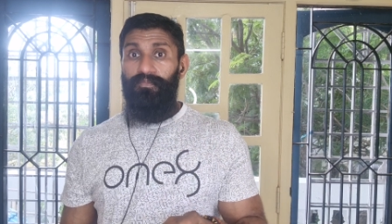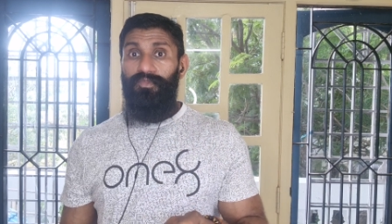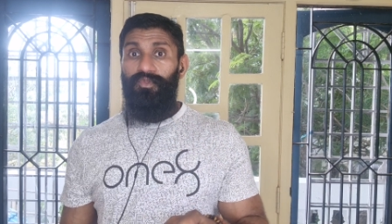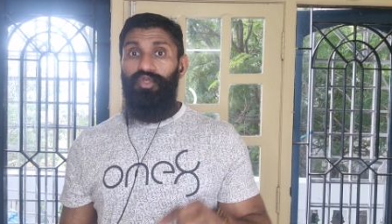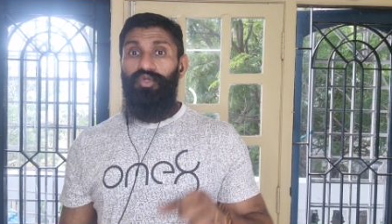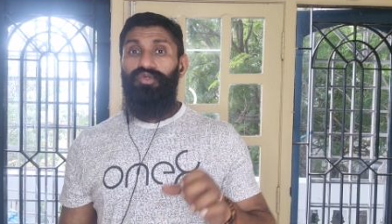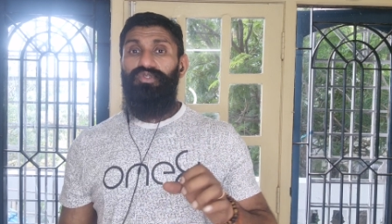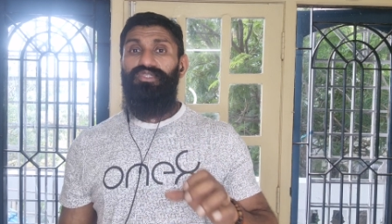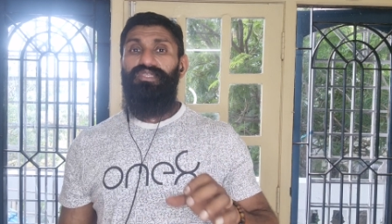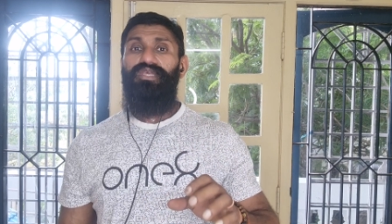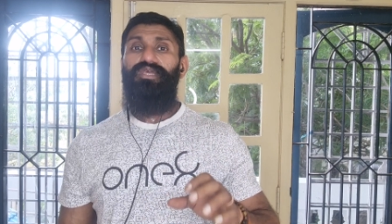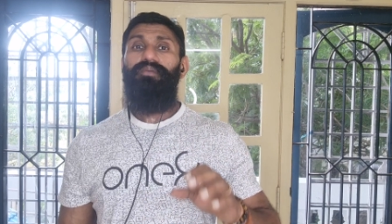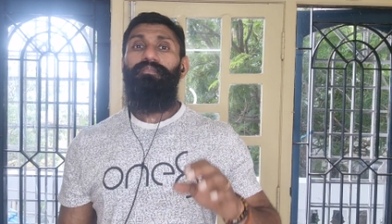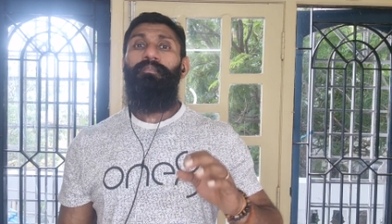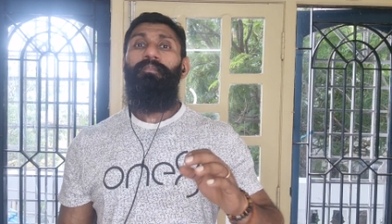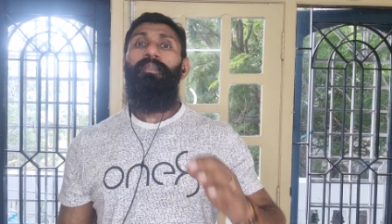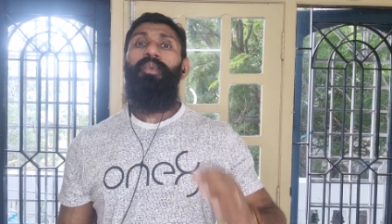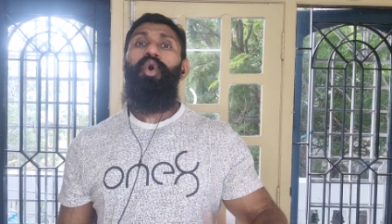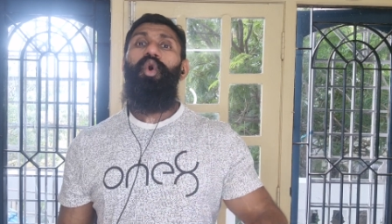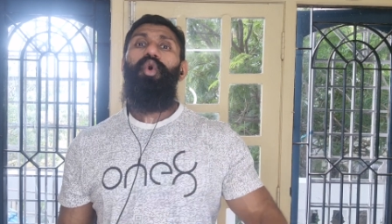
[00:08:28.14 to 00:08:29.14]
you see
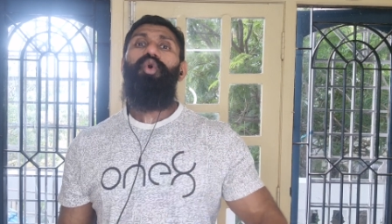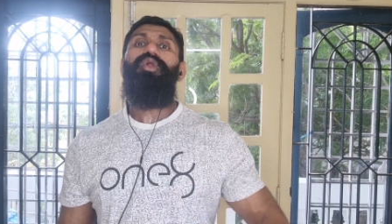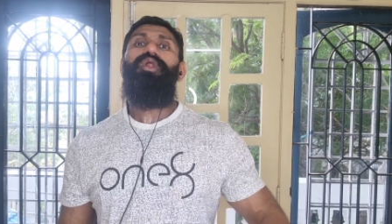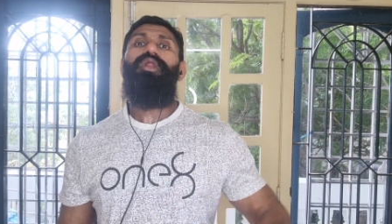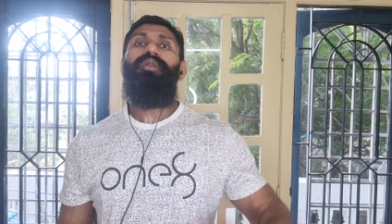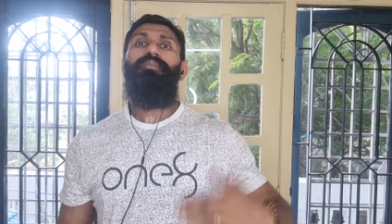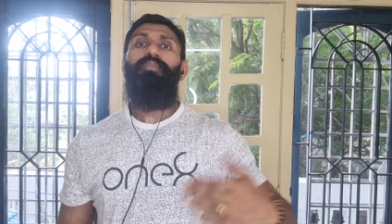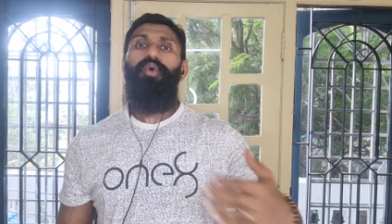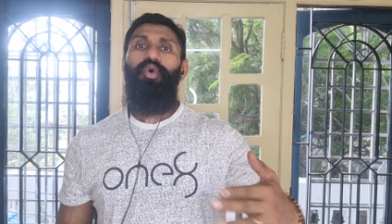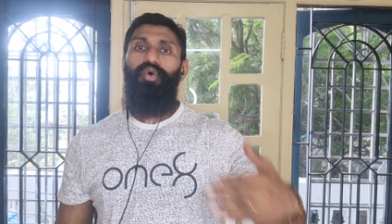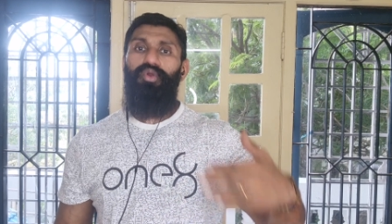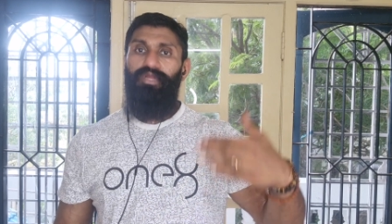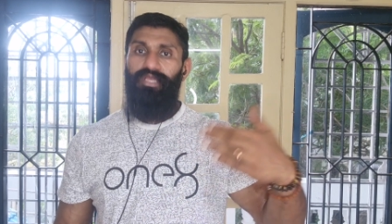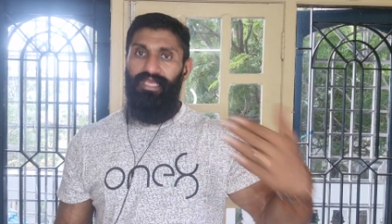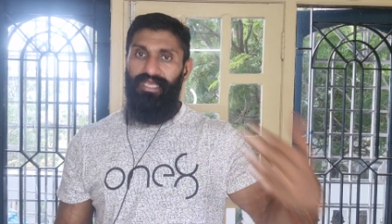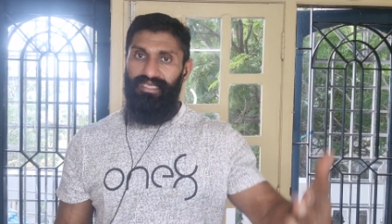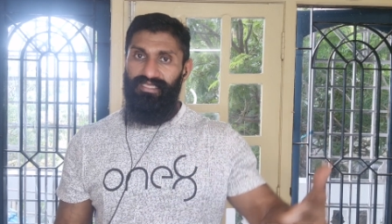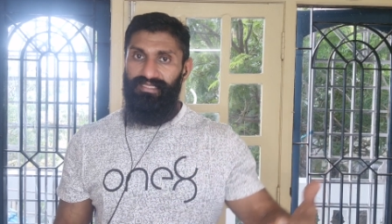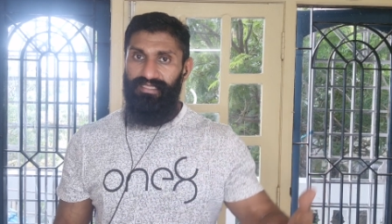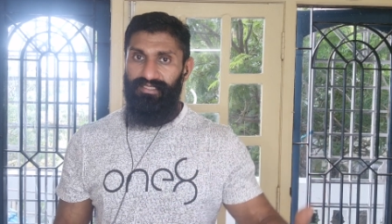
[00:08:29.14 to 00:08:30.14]
more and more
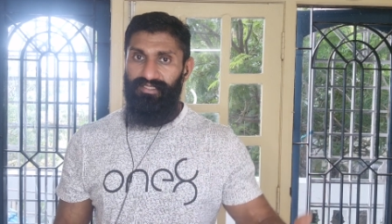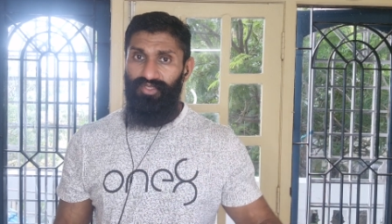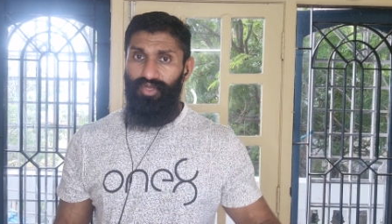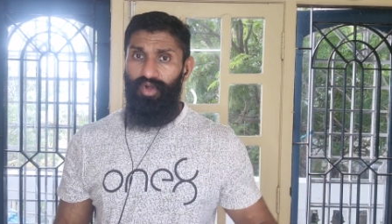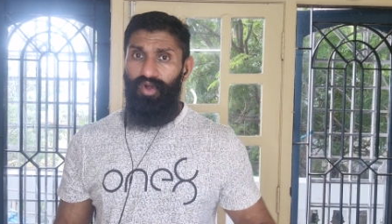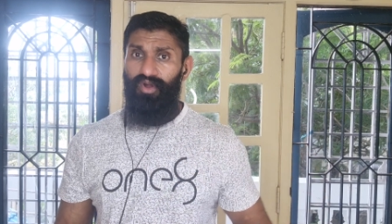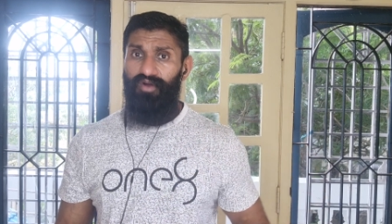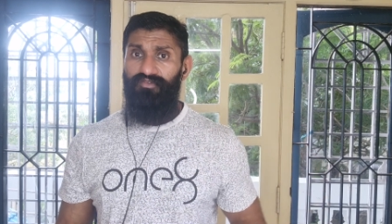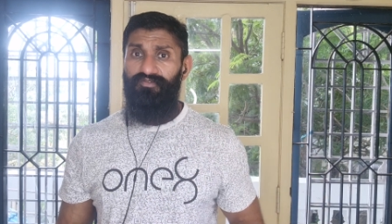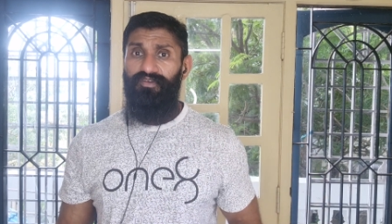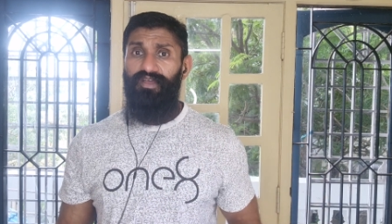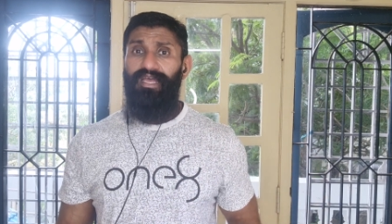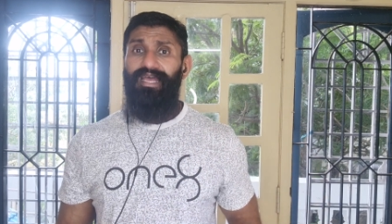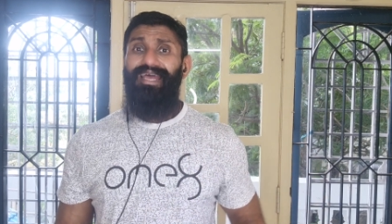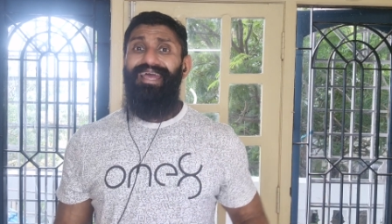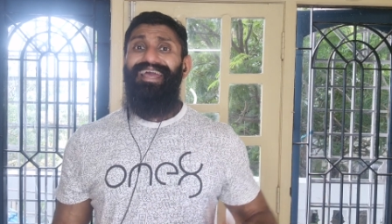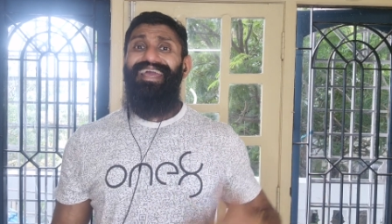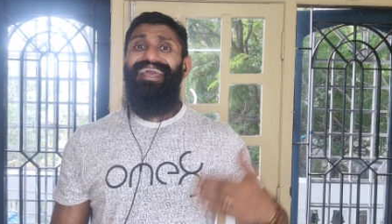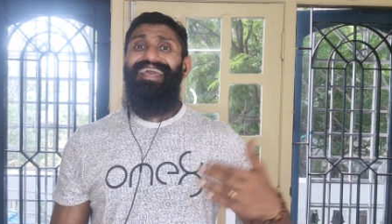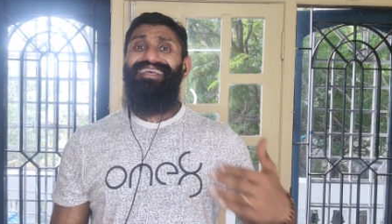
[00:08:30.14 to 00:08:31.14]
cases of
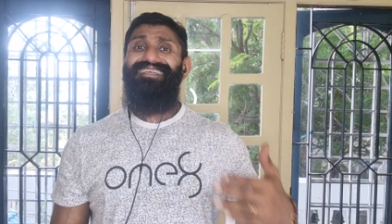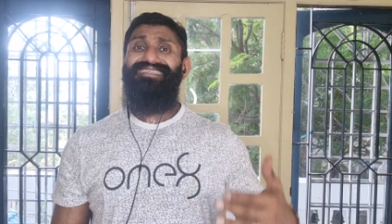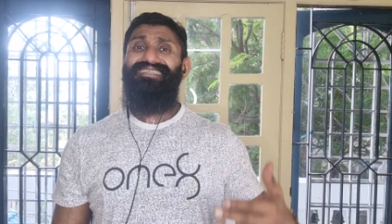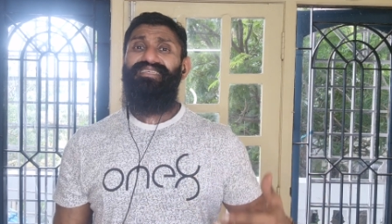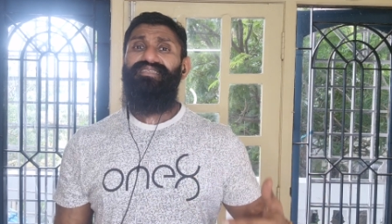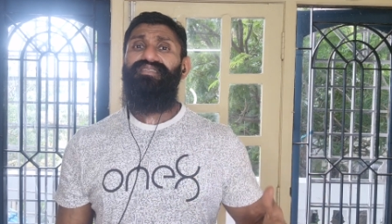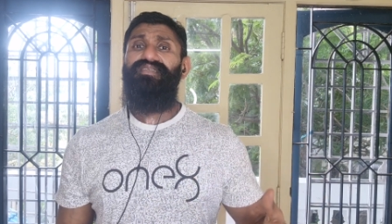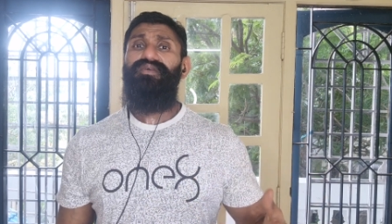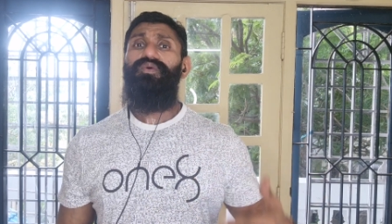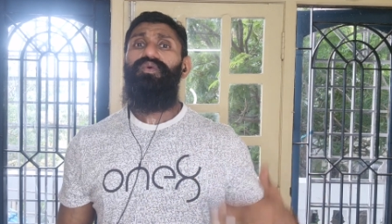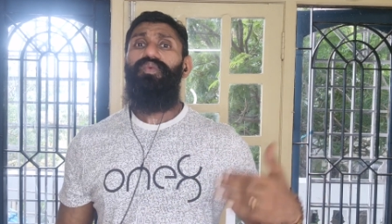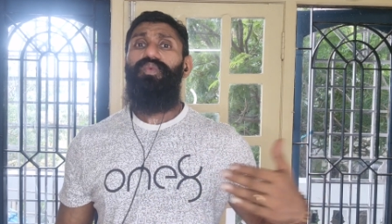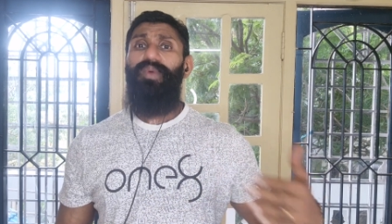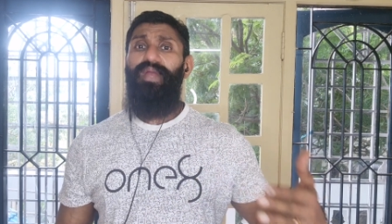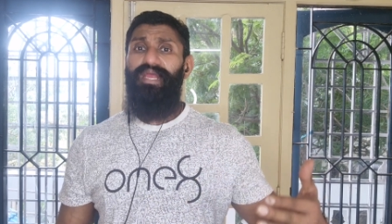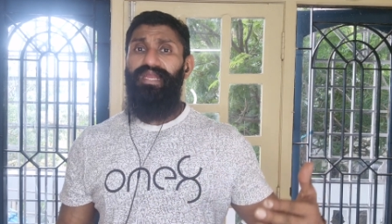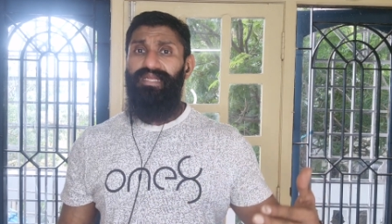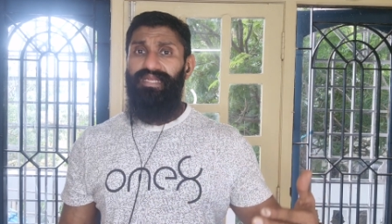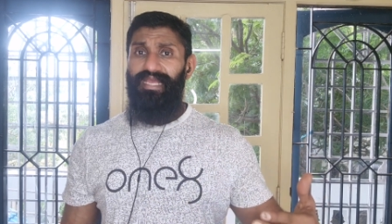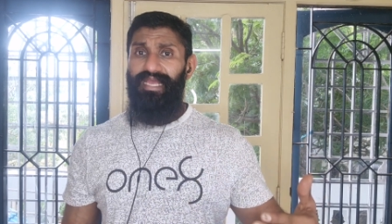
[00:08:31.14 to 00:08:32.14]
excessive
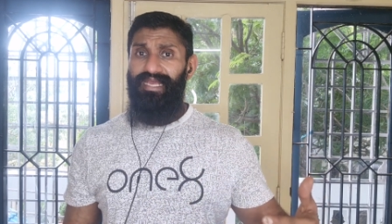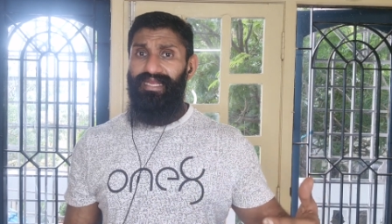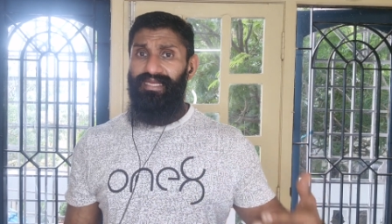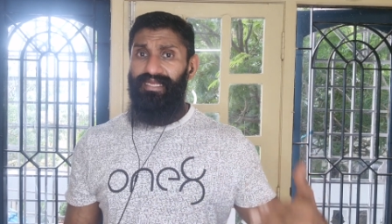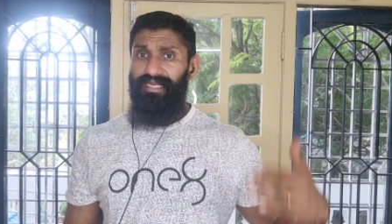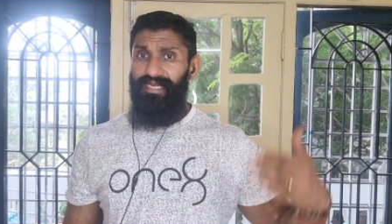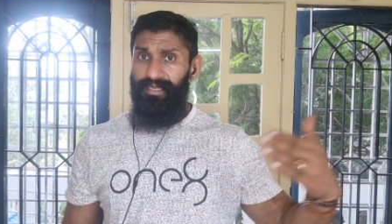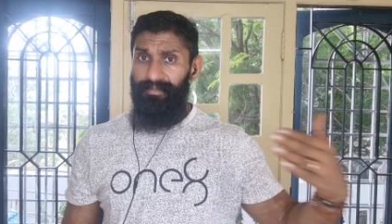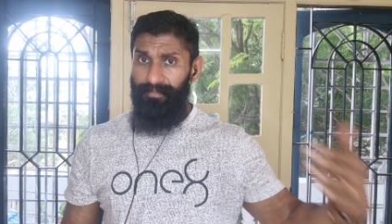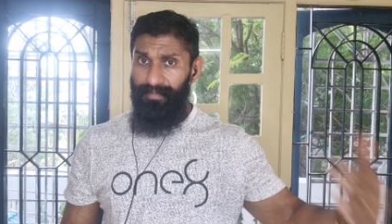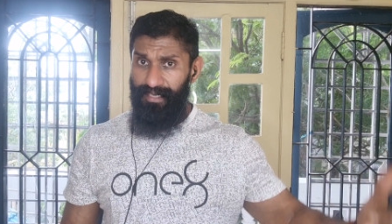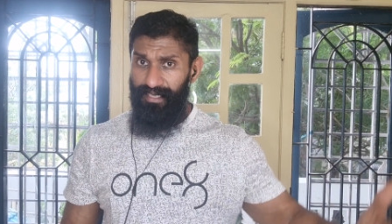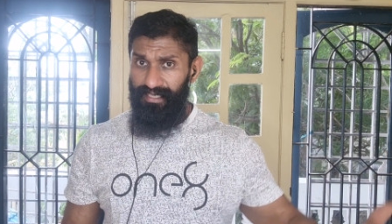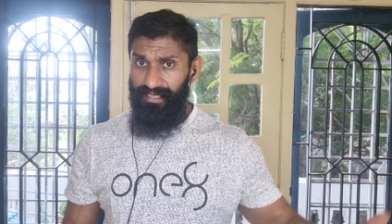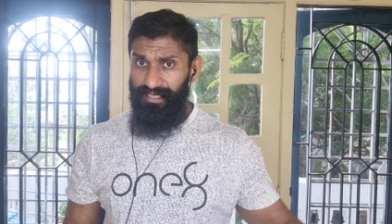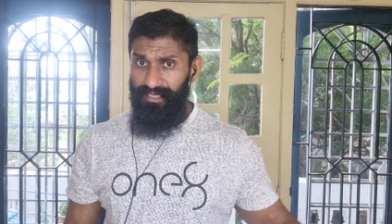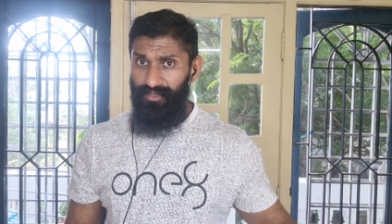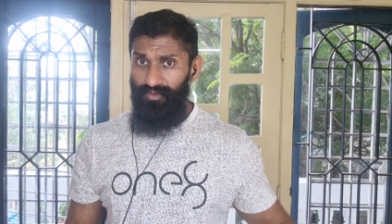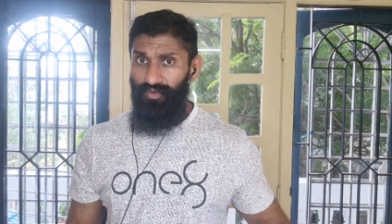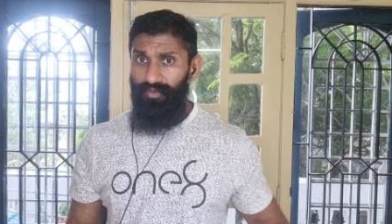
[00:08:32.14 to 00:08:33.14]
weight gain in
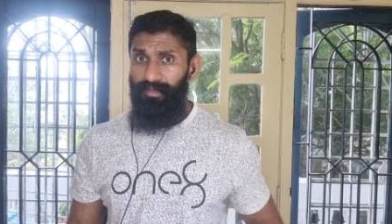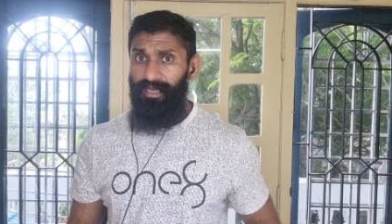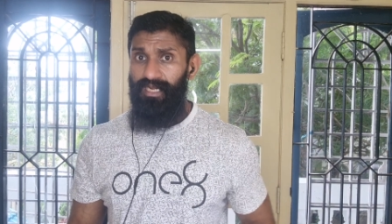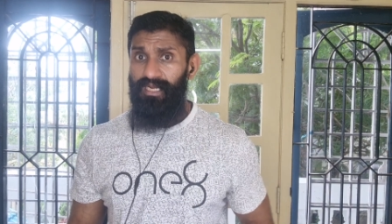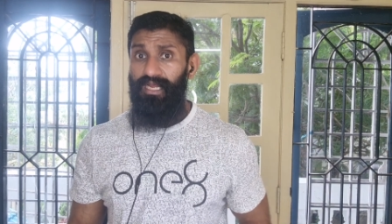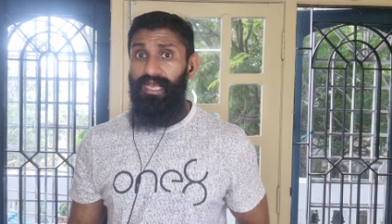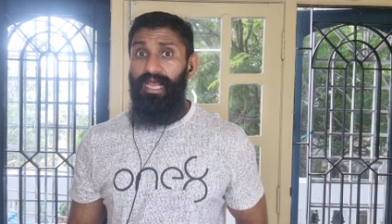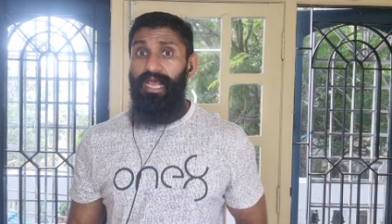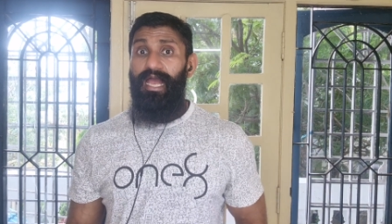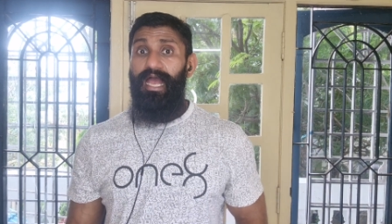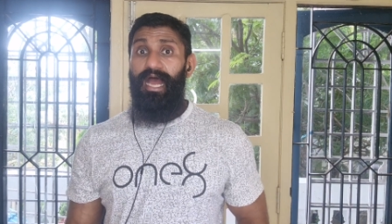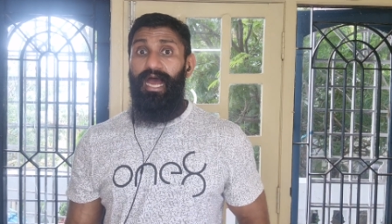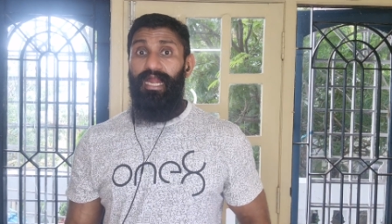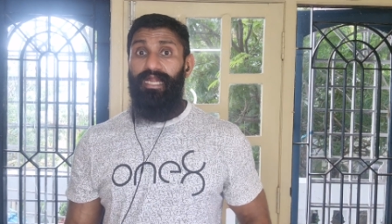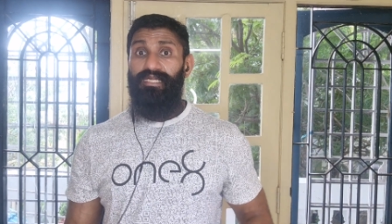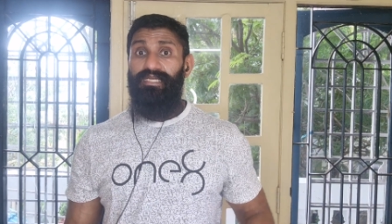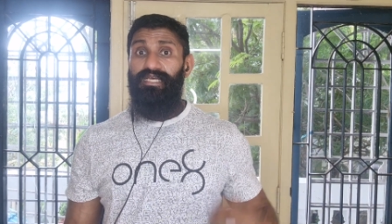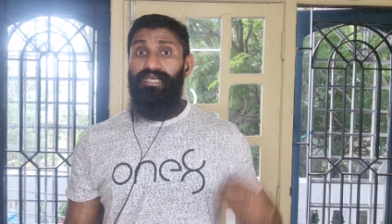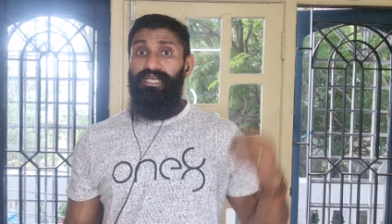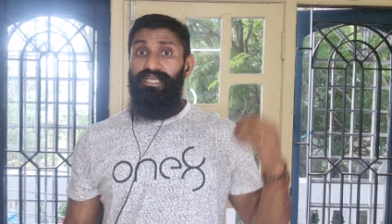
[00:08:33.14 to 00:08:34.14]
pregnant women
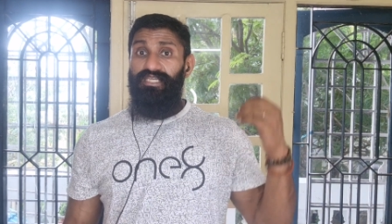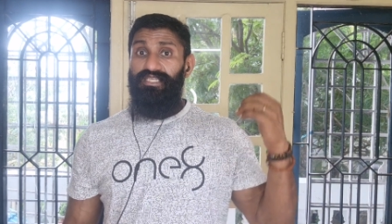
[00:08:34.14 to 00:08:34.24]
and